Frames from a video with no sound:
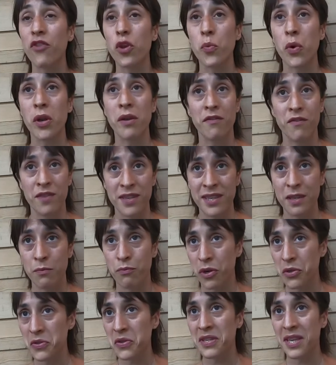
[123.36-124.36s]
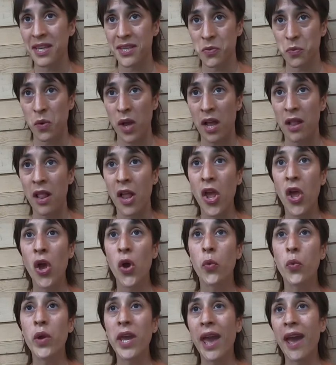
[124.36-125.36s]
if you want to visit Brussels as well,
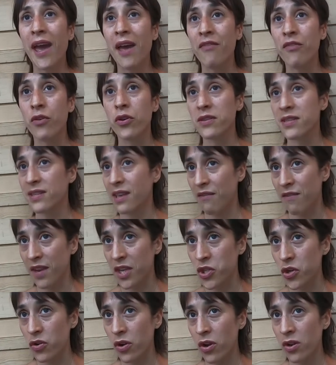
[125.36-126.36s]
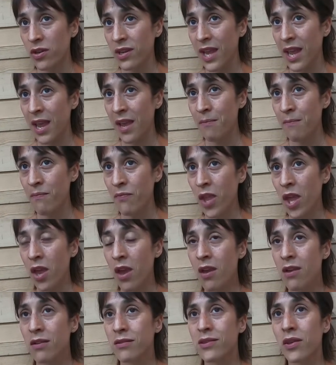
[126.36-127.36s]
we have our scavenger hunt game.
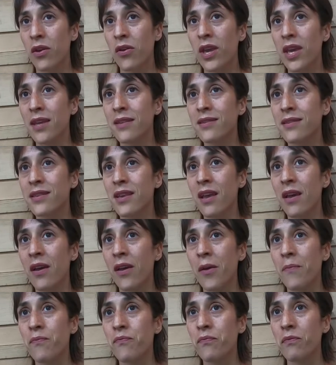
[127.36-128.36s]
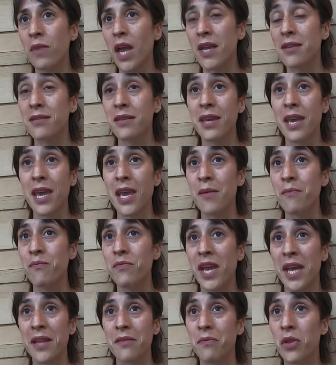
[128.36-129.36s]
So it's a
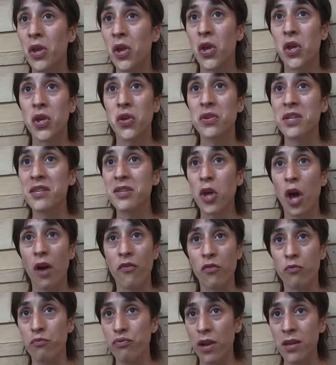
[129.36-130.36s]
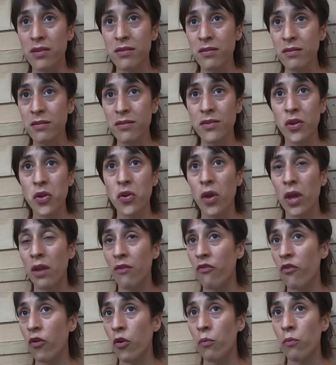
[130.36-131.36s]
game that you discover Brussels. You're
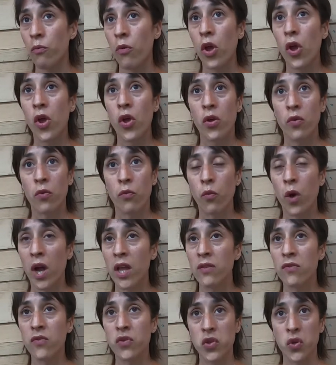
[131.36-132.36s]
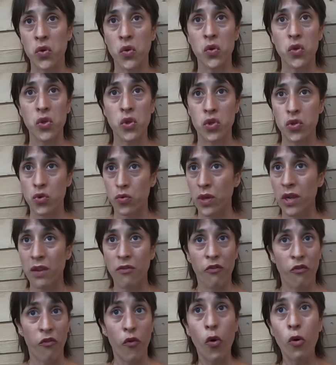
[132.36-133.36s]
going from 1, 2, 3,
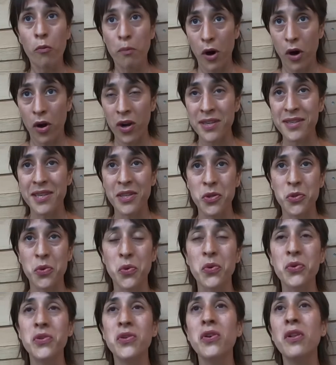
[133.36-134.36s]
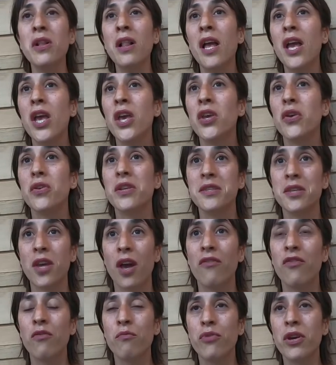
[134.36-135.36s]
4 bars in total. You
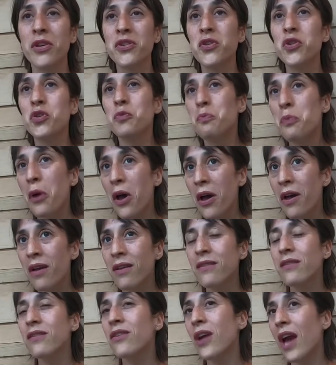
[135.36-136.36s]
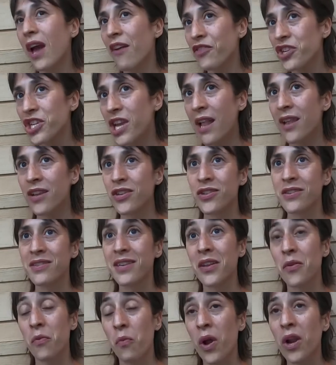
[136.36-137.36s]
discover Brussels, but you have challenges.
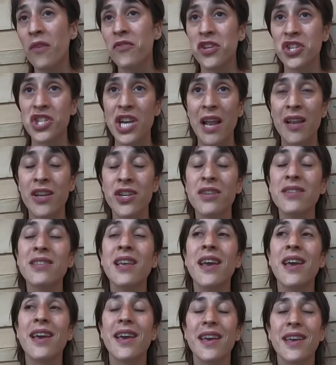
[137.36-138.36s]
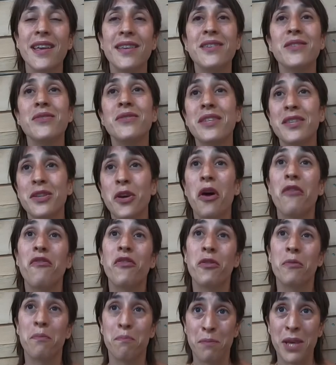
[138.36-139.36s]
And one of the challenges is to
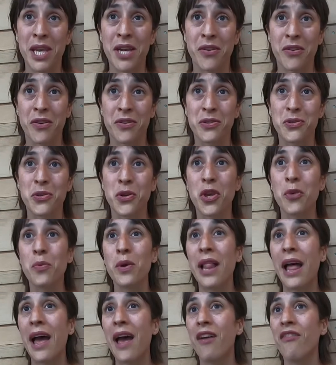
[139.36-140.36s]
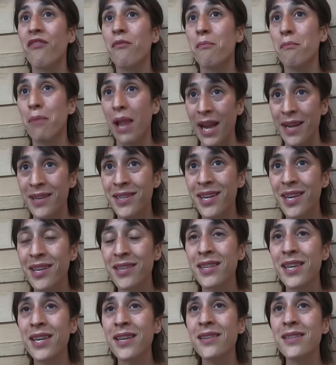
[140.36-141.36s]
discover beer. So you will have blind
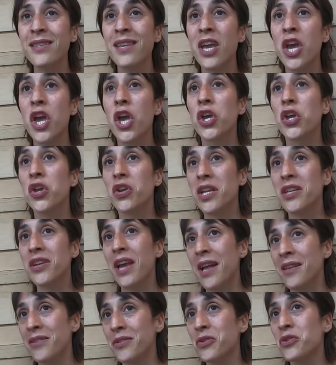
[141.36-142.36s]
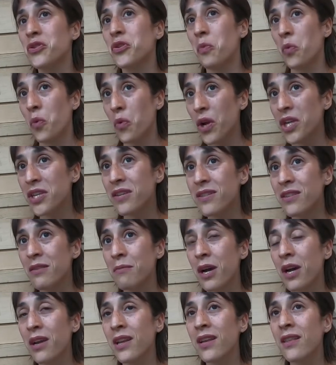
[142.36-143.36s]
tastings. You need to answer some questions
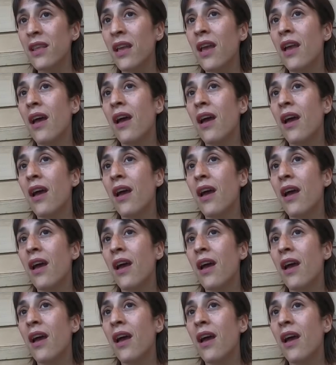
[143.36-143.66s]
about it.